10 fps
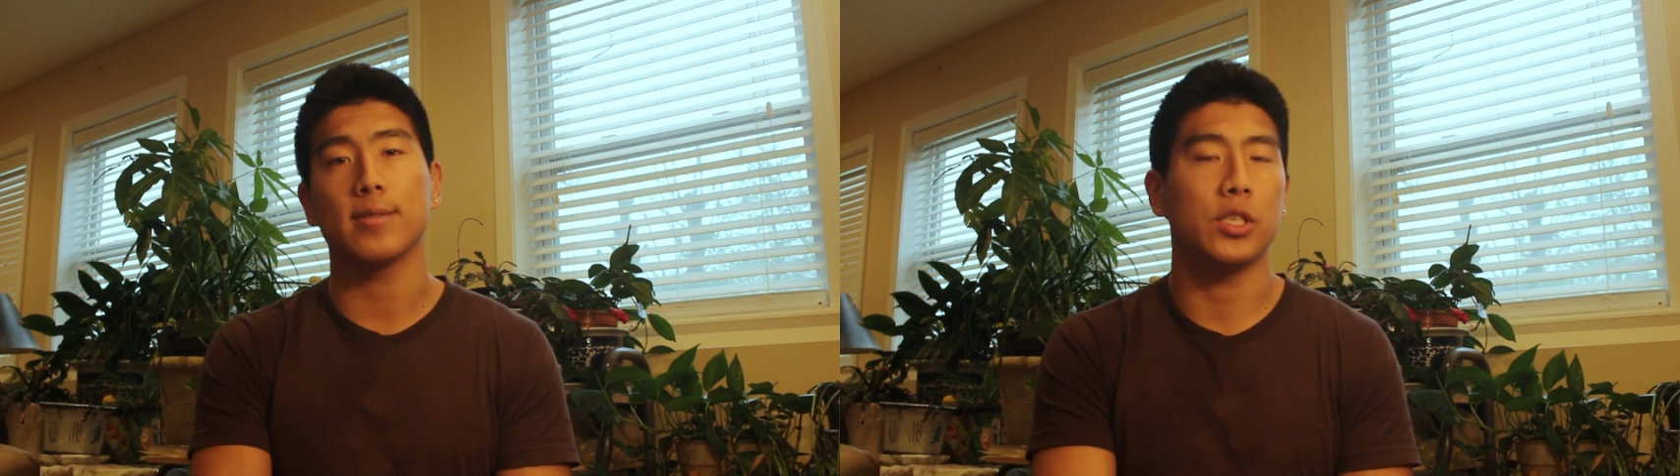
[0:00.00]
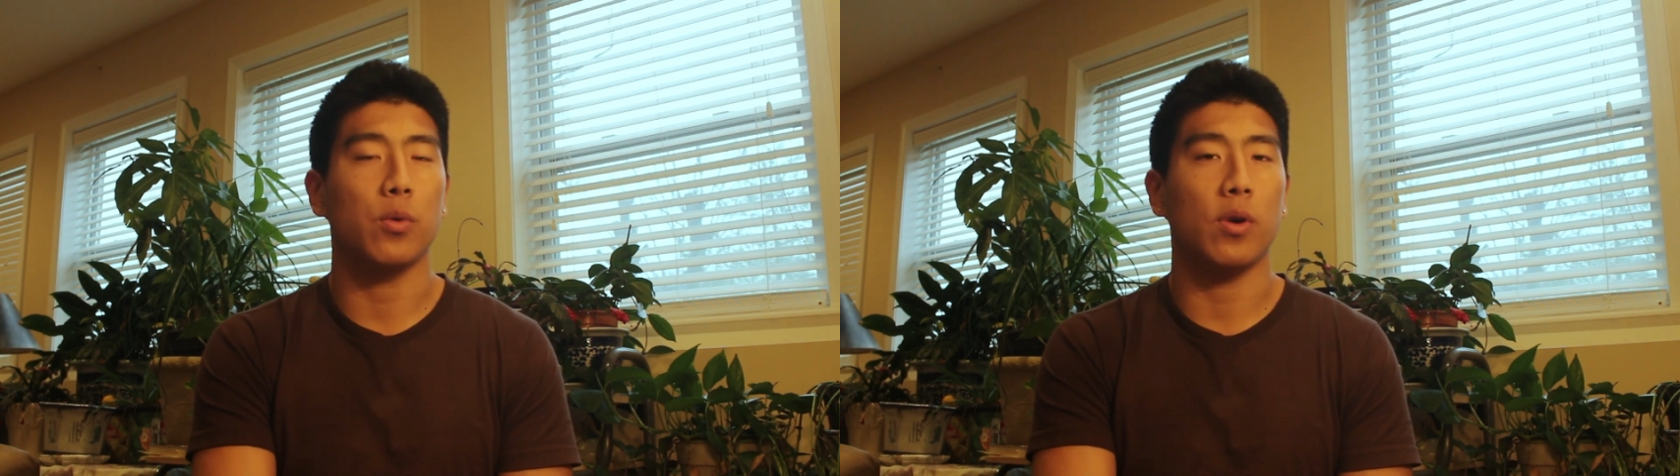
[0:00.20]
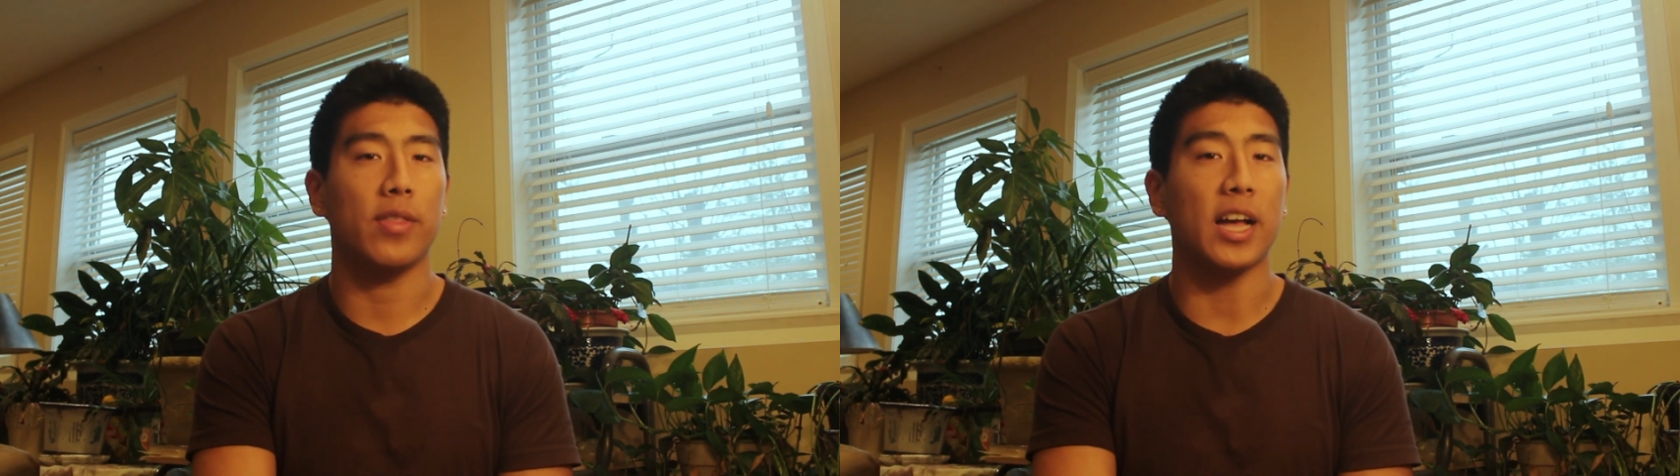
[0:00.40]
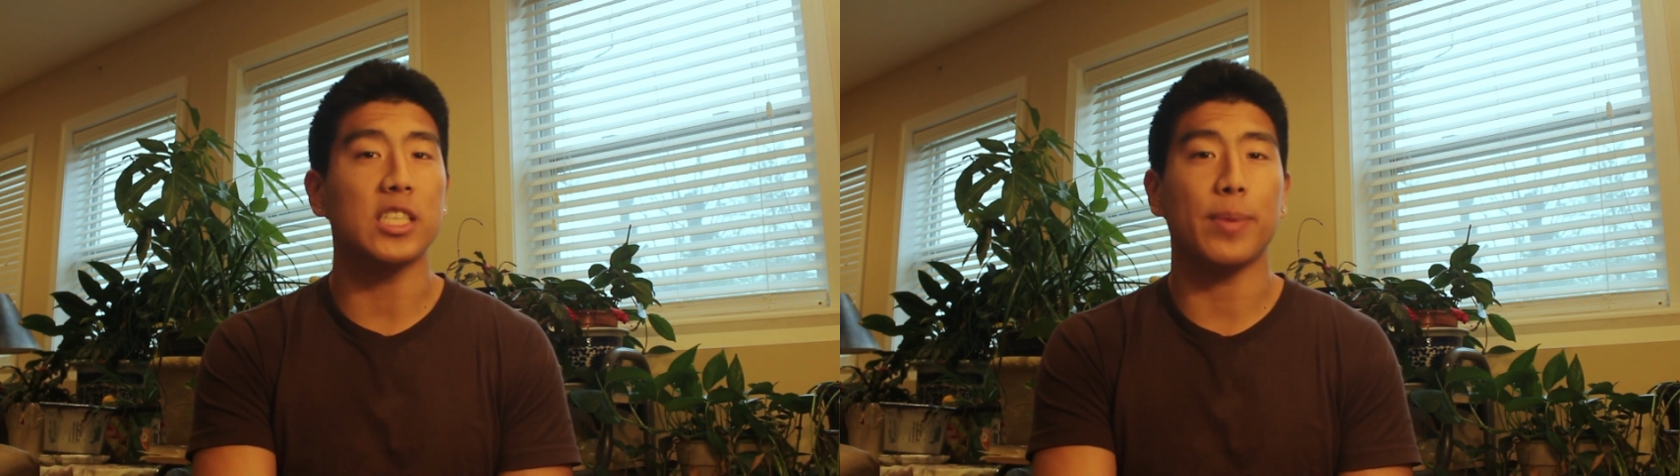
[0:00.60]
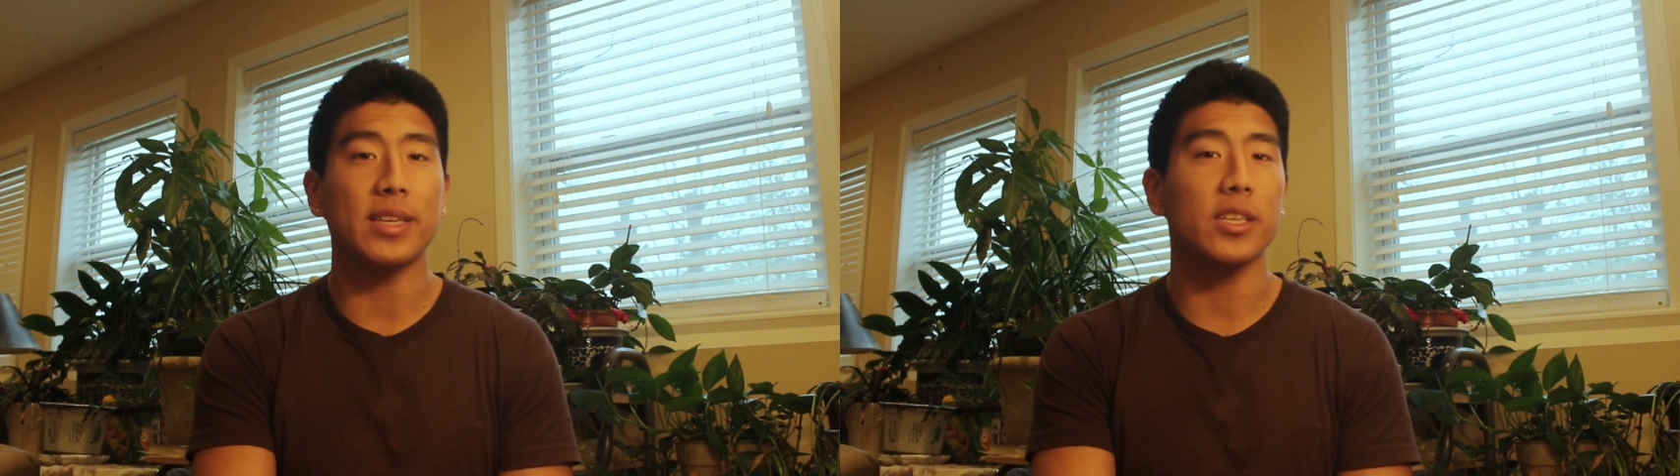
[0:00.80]
So
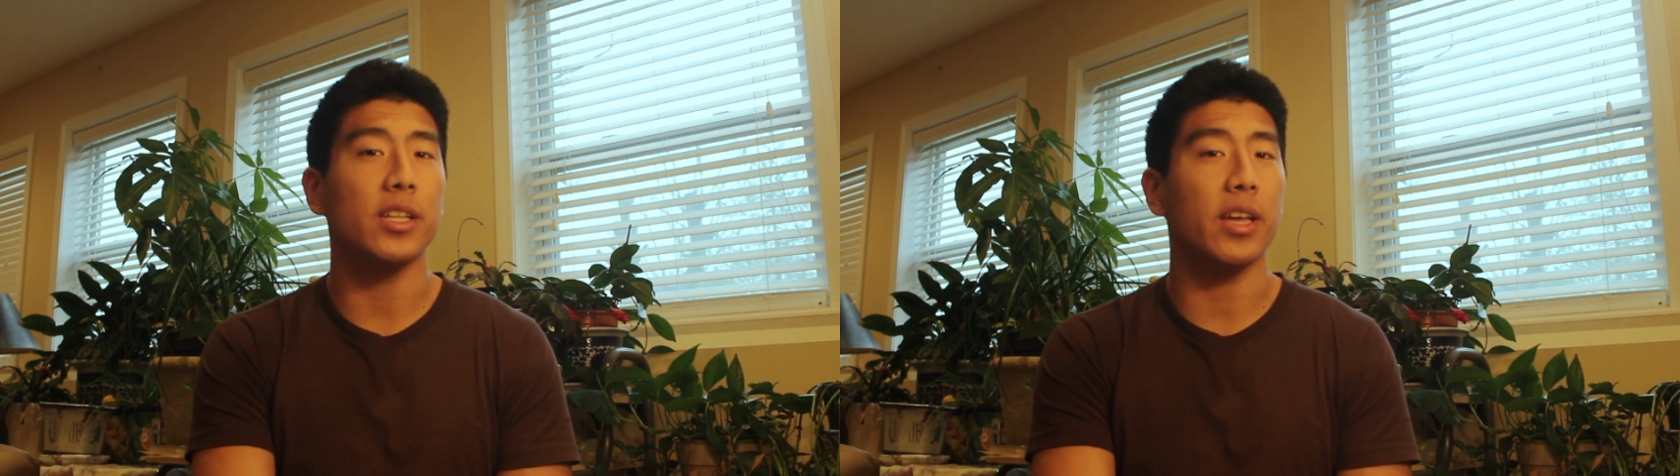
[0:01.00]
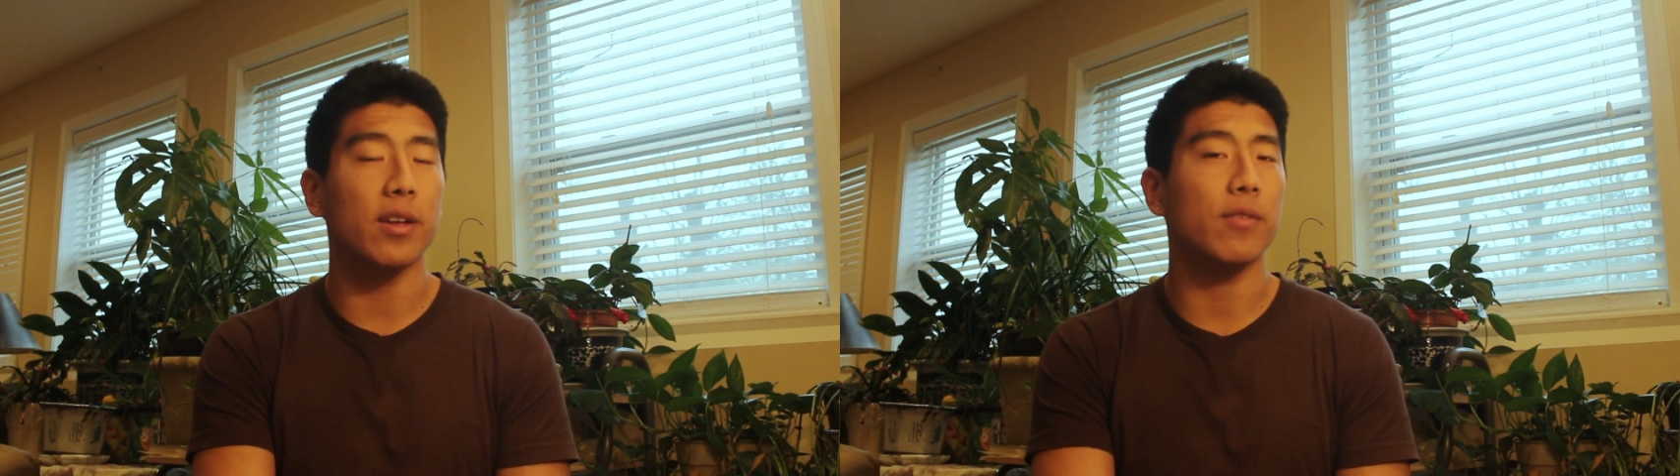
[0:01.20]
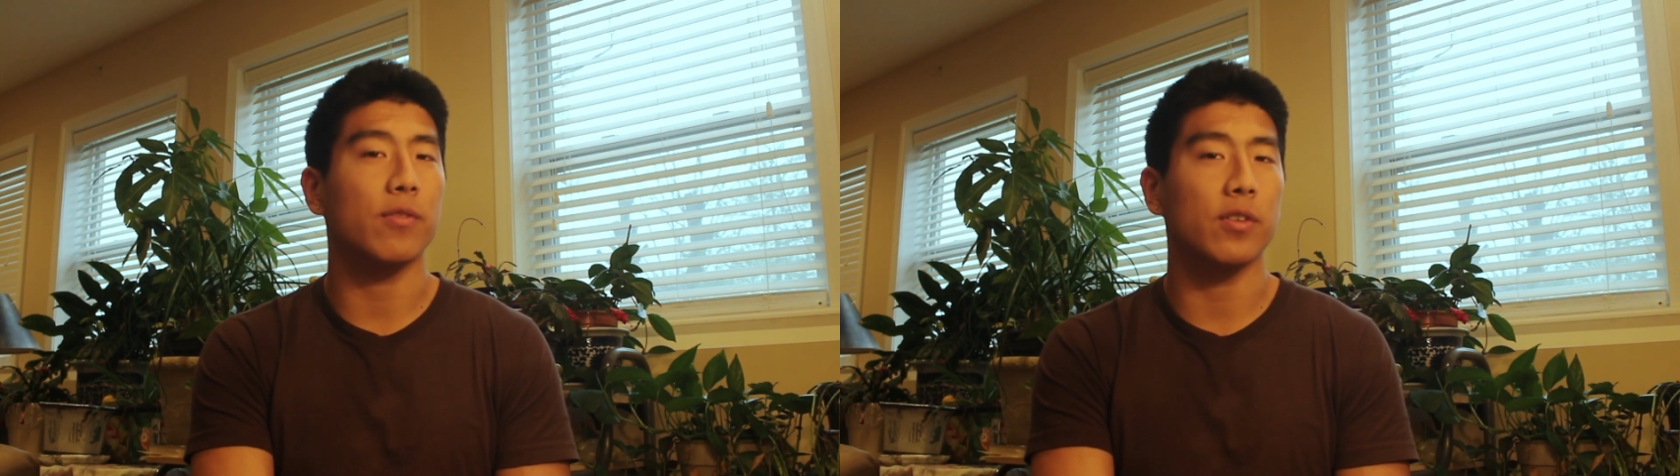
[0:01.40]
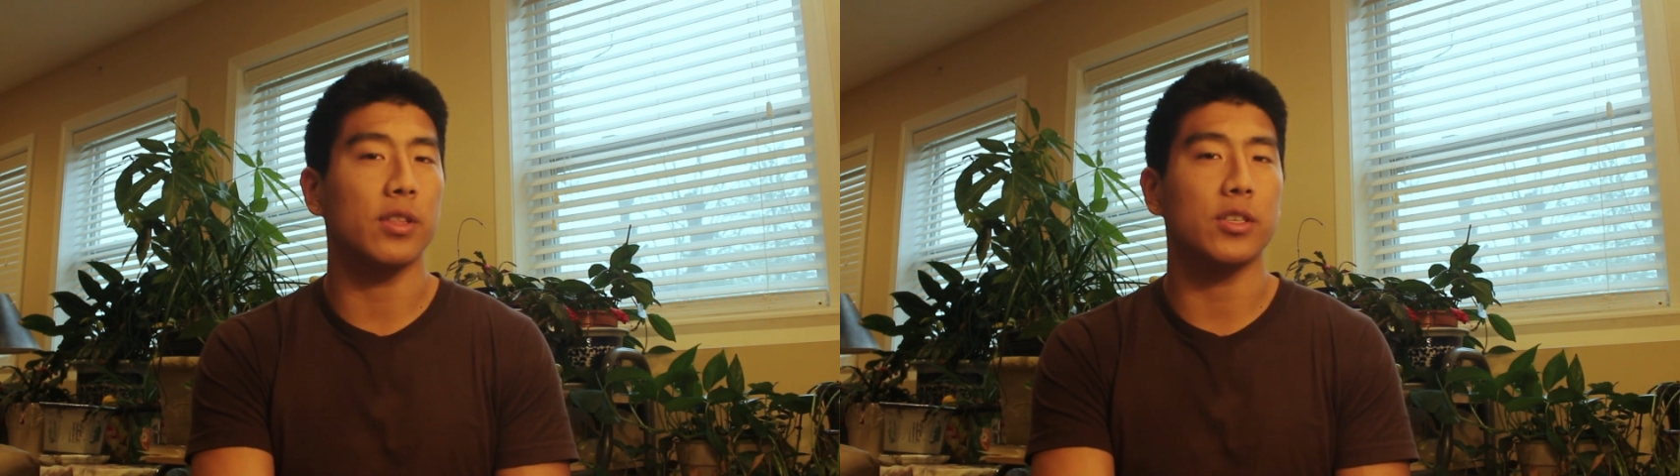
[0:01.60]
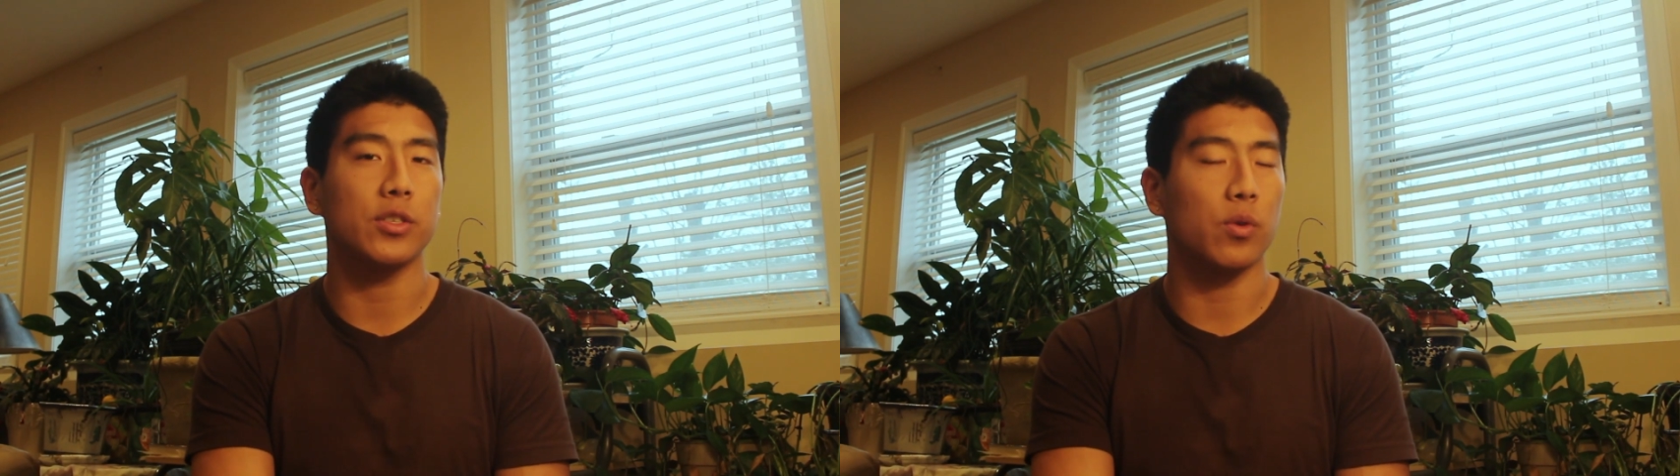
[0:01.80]
that's basically it for
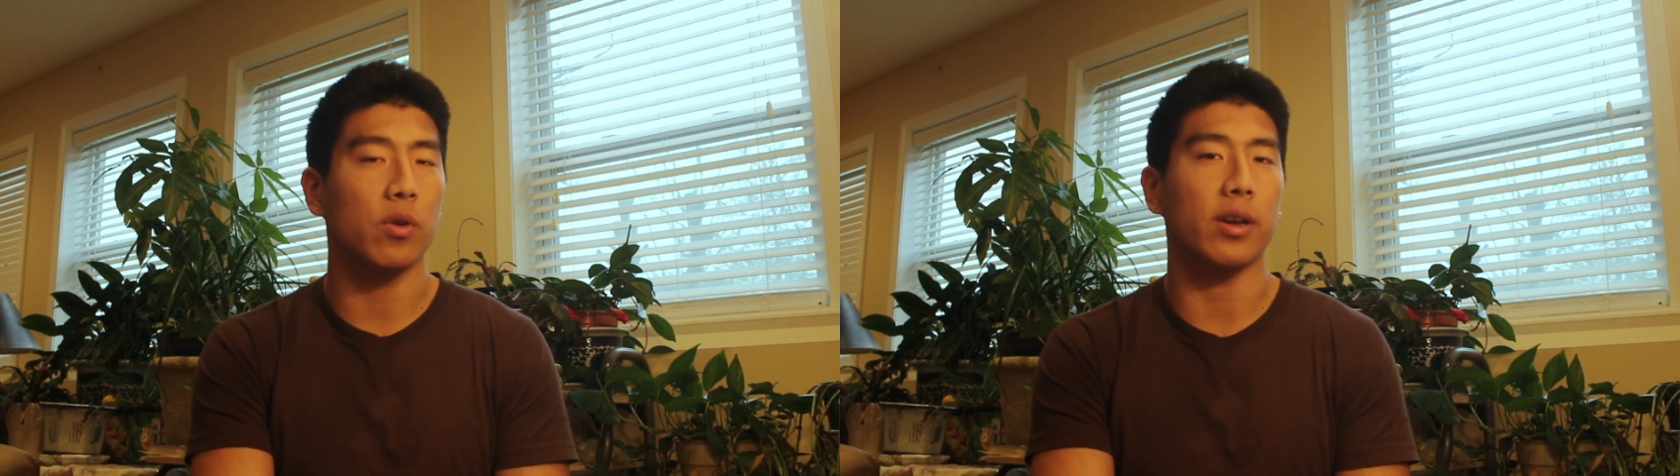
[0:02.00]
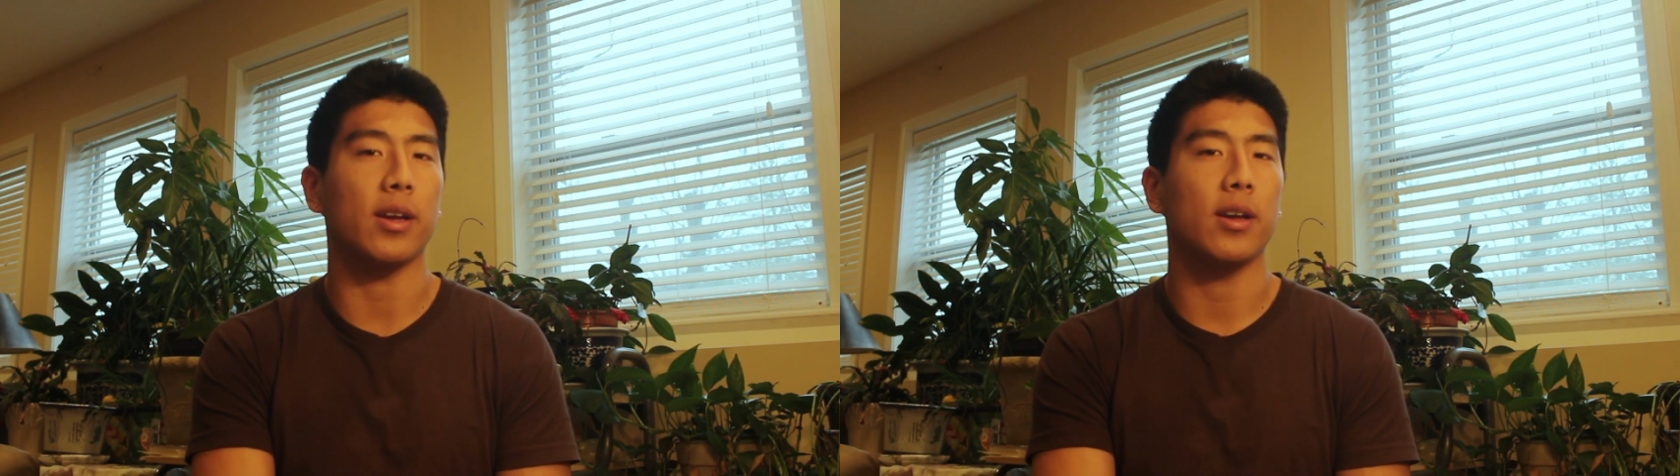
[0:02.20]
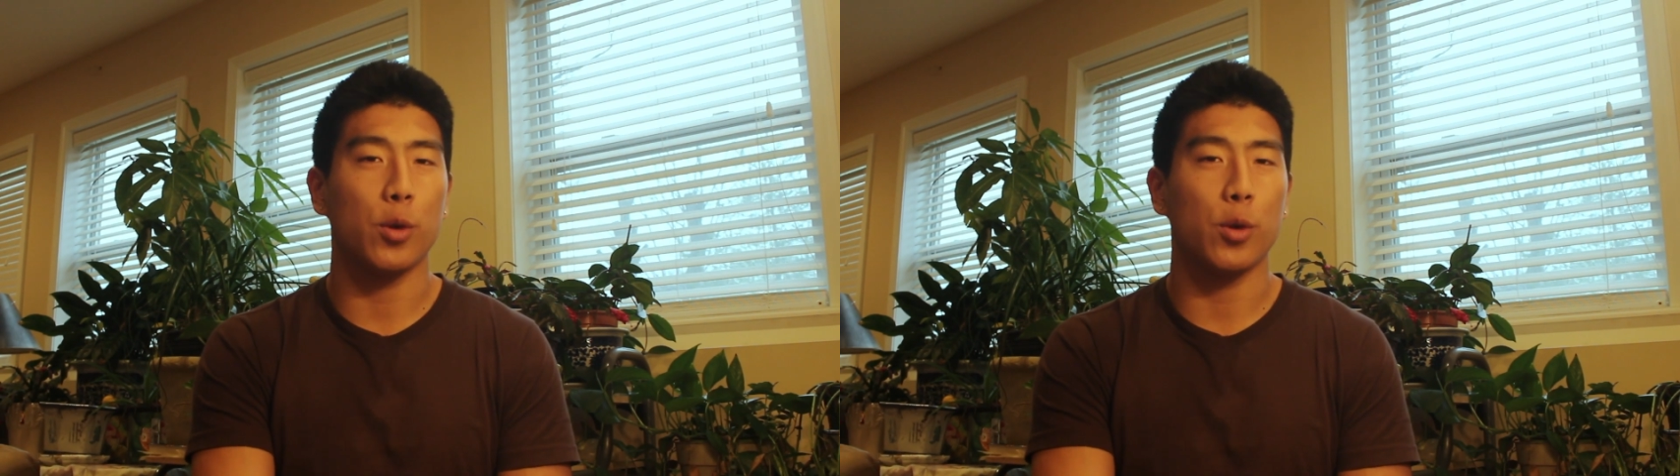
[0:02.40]
this story.